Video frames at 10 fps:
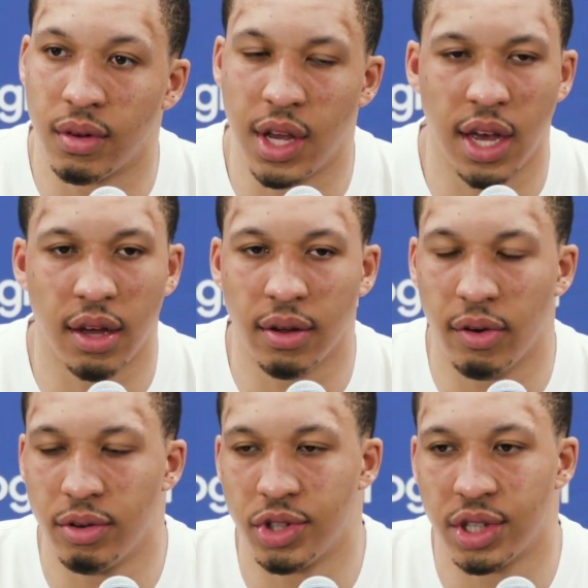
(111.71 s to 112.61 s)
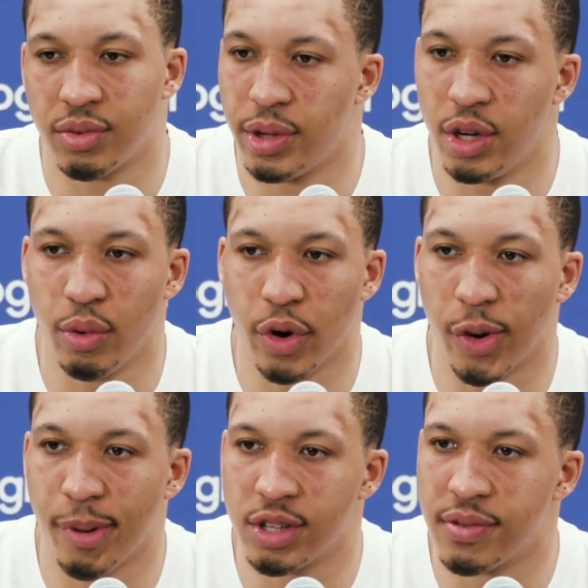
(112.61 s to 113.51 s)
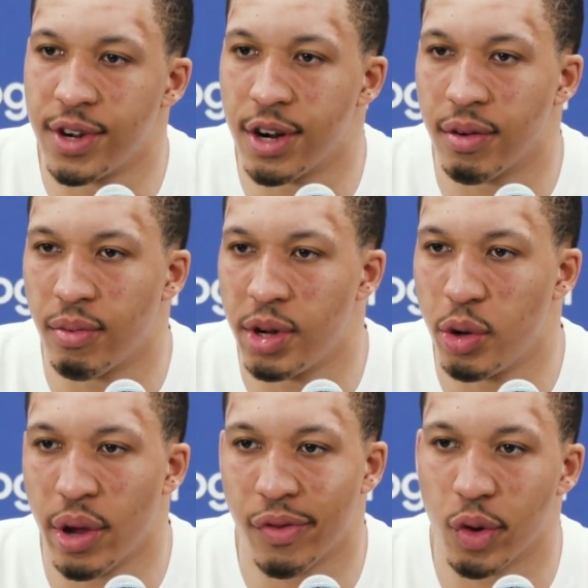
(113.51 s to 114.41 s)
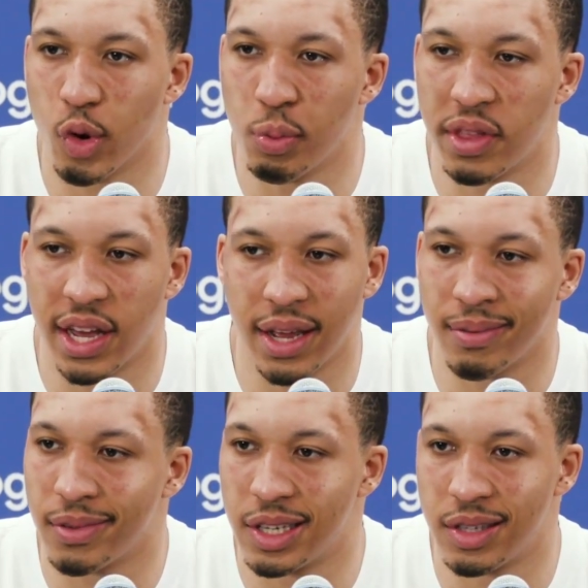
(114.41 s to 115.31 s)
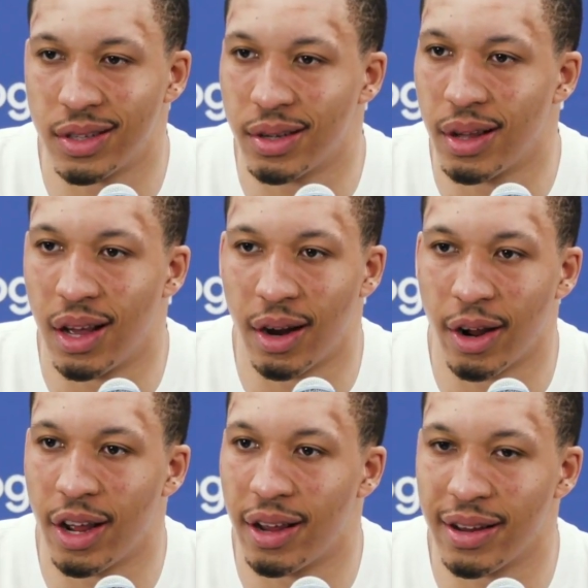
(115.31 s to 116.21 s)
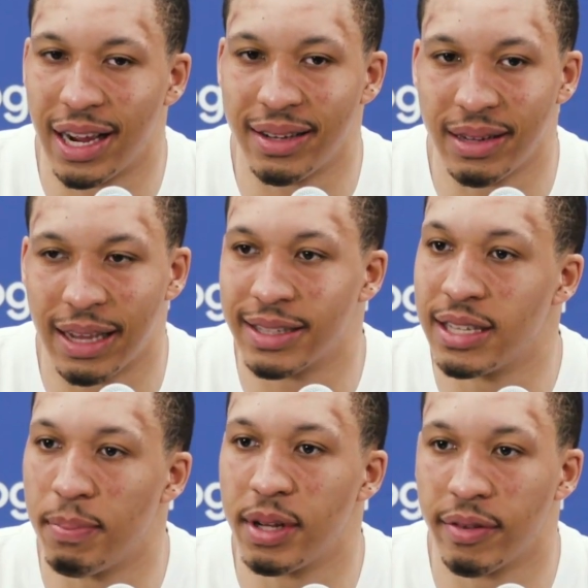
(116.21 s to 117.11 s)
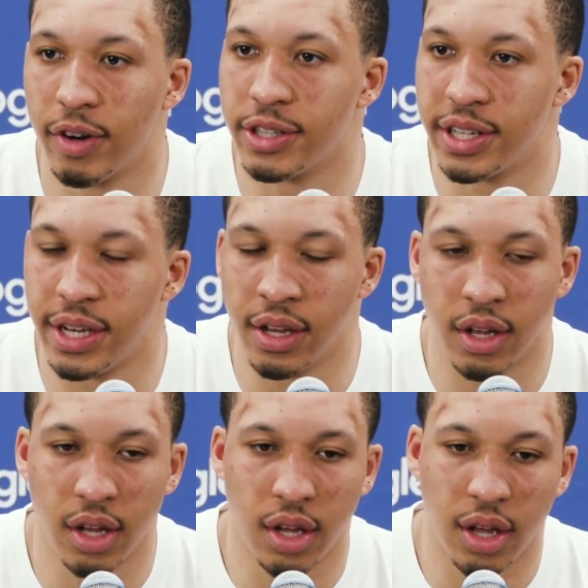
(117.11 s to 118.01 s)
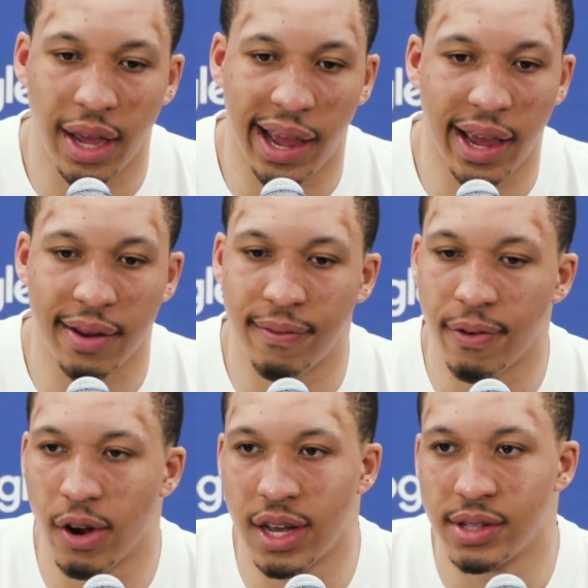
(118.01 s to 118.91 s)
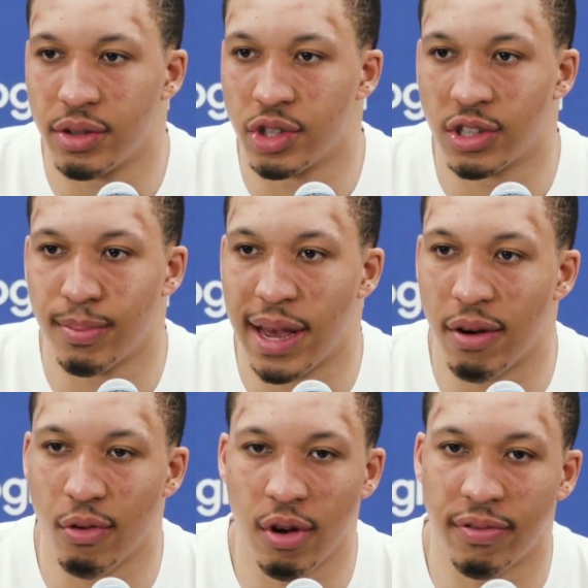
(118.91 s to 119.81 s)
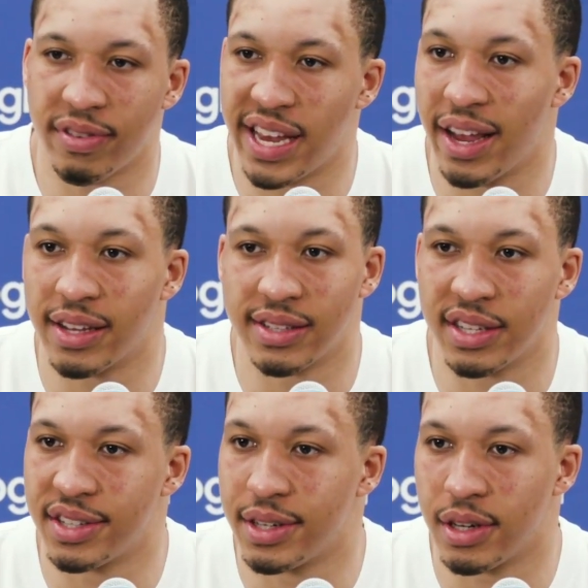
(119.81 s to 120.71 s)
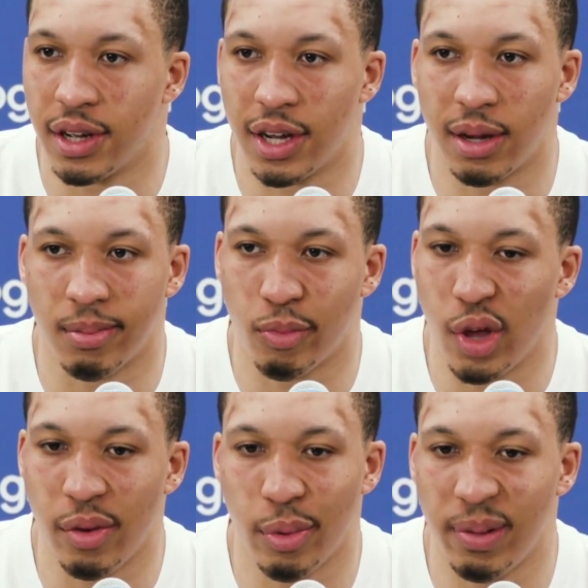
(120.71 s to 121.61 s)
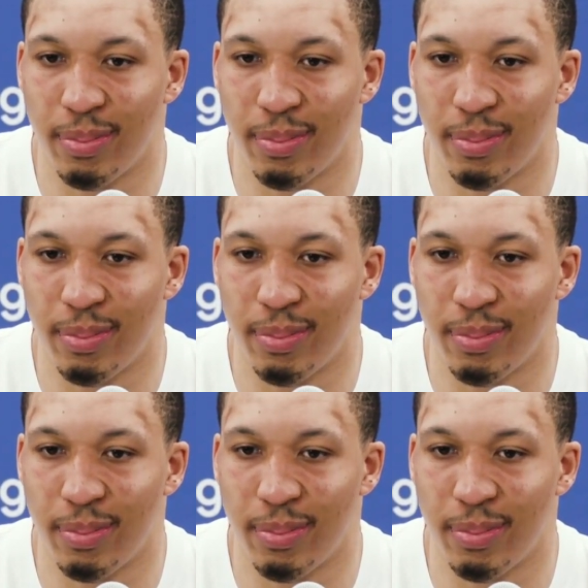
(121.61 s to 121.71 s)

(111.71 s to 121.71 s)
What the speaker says: Yeah, it was just we knew we were going to persevere. We knew we have a group that is going to accept adversity. And for us, it was just a matter of staying consistent. We